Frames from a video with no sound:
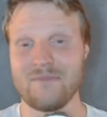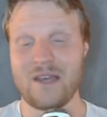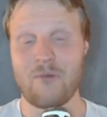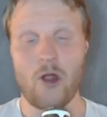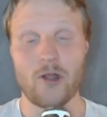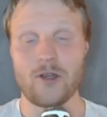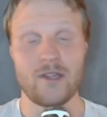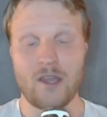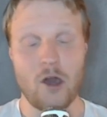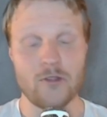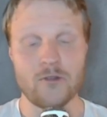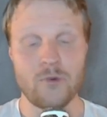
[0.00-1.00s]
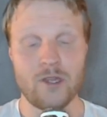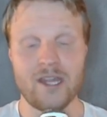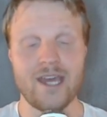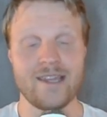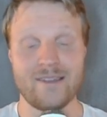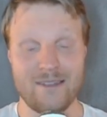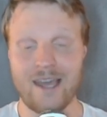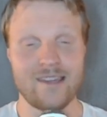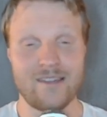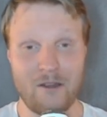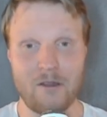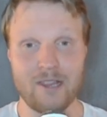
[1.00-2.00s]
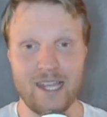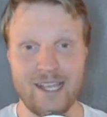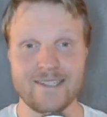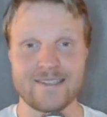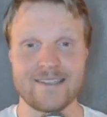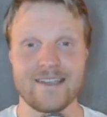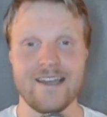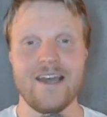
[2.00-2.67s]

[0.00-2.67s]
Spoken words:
part in the other one at the very least.